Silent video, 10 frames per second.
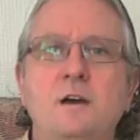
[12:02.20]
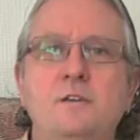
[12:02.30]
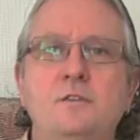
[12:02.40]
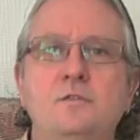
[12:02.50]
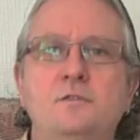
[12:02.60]
my
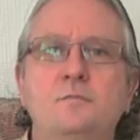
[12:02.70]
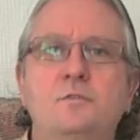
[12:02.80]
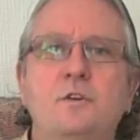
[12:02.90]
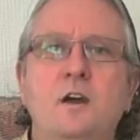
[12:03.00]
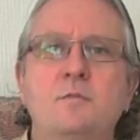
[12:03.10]
new
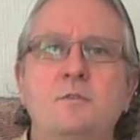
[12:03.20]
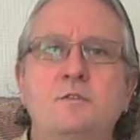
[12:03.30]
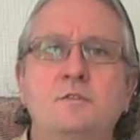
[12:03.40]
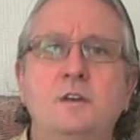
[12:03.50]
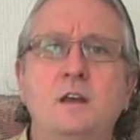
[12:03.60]

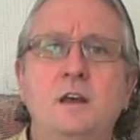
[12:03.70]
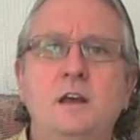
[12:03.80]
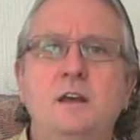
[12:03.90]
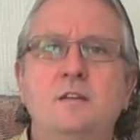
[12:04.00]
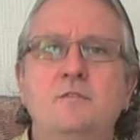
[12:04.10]
subscribers.
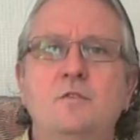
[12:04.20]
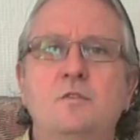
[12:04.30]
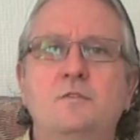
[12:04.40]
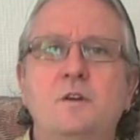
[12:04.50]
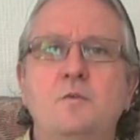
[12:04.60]
And of
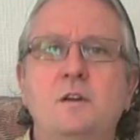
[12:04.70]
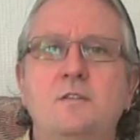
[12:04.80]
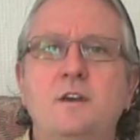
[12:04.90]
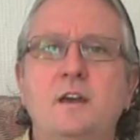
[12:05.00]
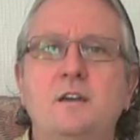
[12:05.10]
course, I want to
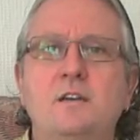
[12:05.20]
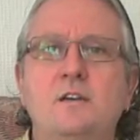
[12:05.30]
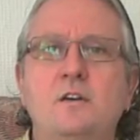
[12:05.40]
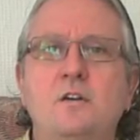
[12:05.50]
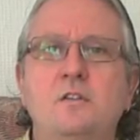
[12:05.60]
thank
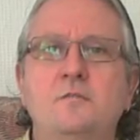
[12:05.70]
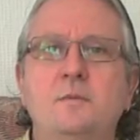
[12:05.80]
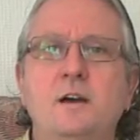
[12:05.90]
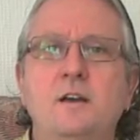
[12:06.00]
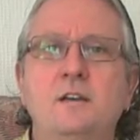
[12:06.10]
all of
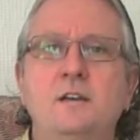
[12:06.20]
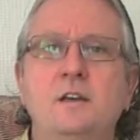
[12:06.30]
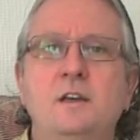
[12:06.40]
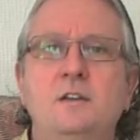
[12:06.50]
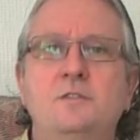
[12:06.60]
my
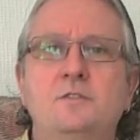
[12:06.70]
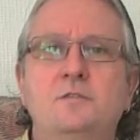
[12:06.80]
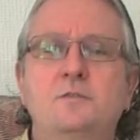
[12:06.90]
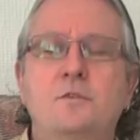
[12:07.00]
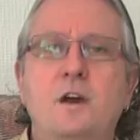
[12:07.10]

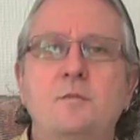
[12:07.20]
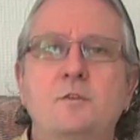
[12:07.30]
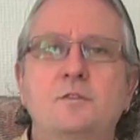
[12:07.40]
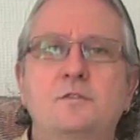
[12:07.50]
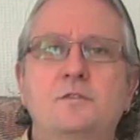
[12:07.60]

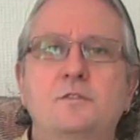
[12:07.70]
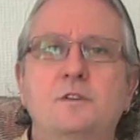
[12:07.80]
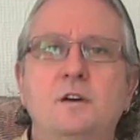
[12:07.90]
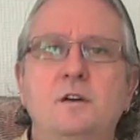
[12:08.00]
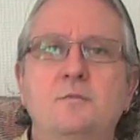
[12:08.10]
subscribers
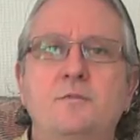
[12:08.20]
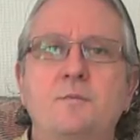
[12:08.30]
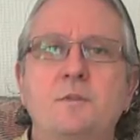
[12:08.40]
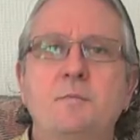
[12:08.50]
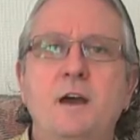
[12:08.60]
um,
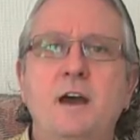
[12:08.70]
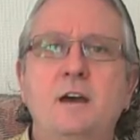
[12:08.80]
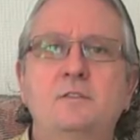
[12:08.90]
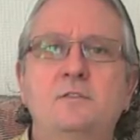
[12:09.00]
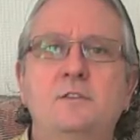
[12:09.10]
from the
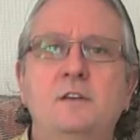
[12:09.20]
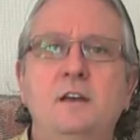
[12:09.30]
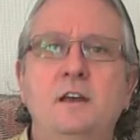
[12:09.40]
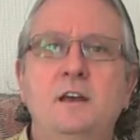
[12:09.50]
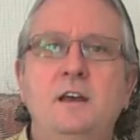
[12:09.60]
past,
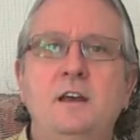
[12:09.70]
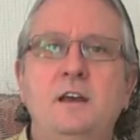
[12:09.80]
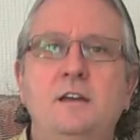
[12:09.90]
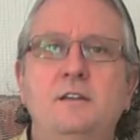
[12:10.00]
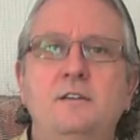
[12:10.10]

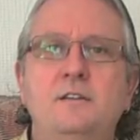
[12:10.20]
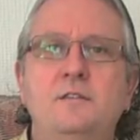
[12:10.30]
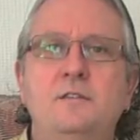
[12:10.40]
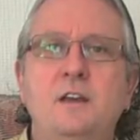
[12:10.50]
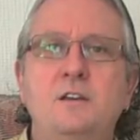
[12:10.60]
and
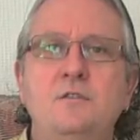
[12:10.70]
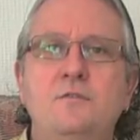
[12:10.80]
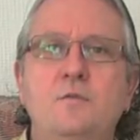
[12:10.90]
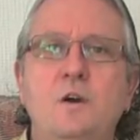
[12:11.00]
thank you for